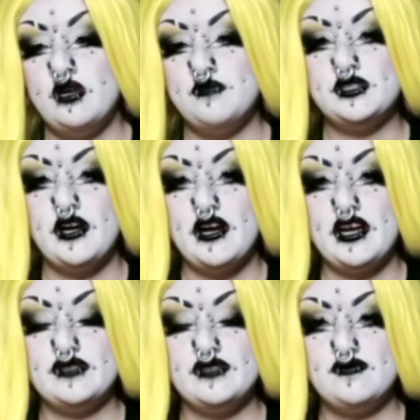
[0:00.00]
I'm sorry
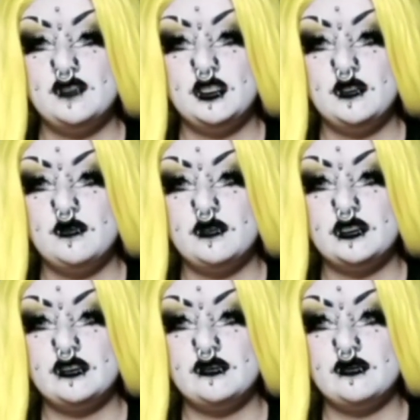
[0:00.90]
if this video
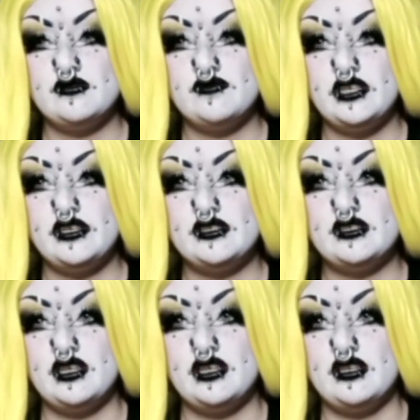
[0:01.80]
wasn't very
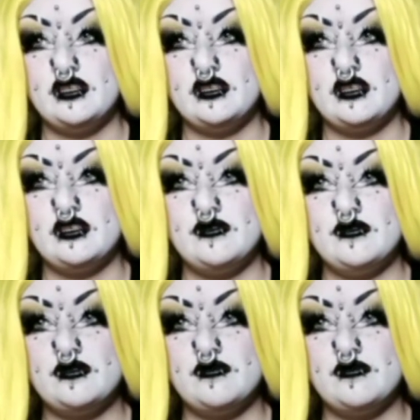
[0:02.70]
exciting. I know it